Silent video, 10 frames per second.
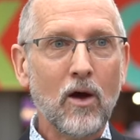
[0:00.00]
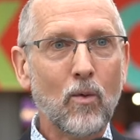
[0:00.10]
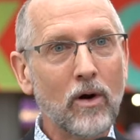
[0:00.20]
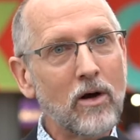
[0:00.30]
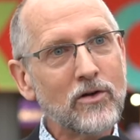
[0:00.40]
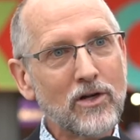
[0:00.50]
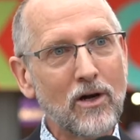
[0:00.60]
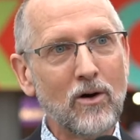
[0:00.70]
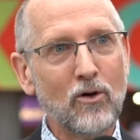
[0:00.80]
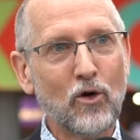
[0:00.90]
were
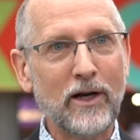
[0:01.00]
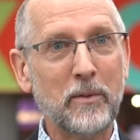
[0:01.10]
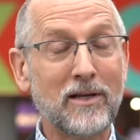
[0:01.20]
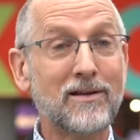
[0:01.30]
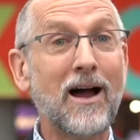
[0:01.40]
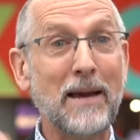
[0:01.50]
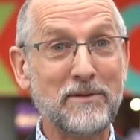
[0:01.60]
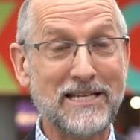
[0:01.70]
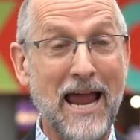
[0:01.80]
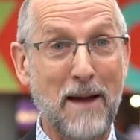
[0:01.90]
also created with a
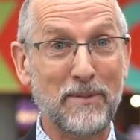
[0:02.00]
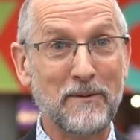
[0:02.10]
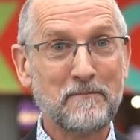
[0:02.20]
timestamp.